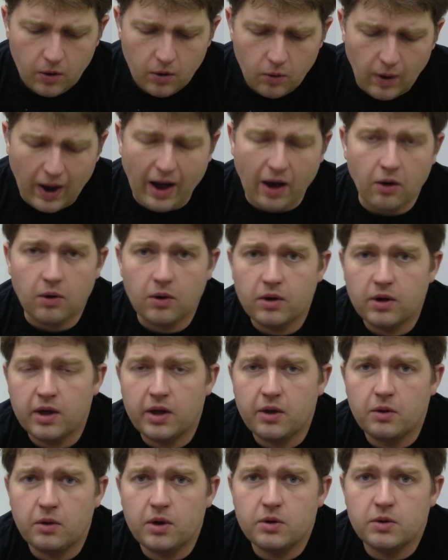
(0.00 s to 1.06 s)
wow,
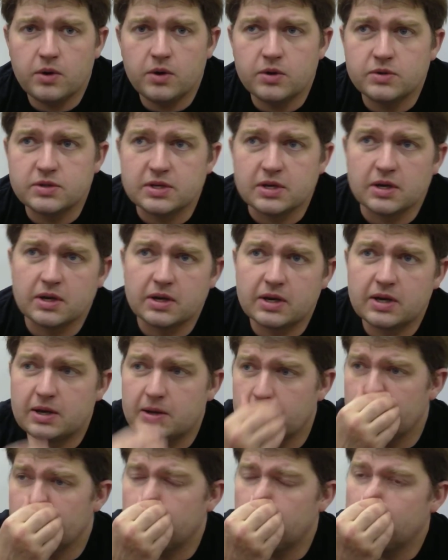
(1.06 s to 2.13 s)
it was a
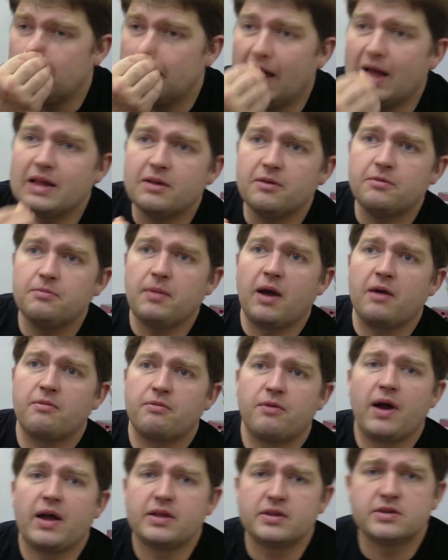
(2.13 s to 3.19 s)
lot of my
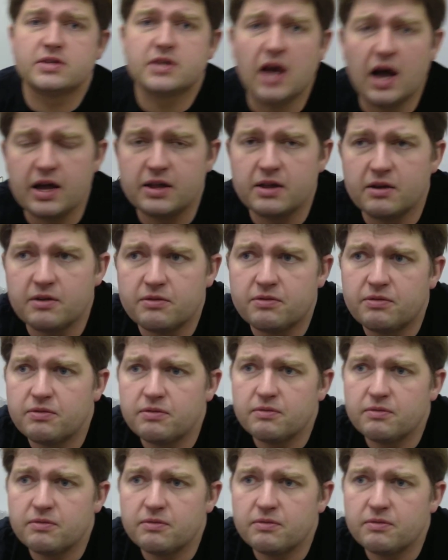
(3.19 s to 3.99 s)
friends kind of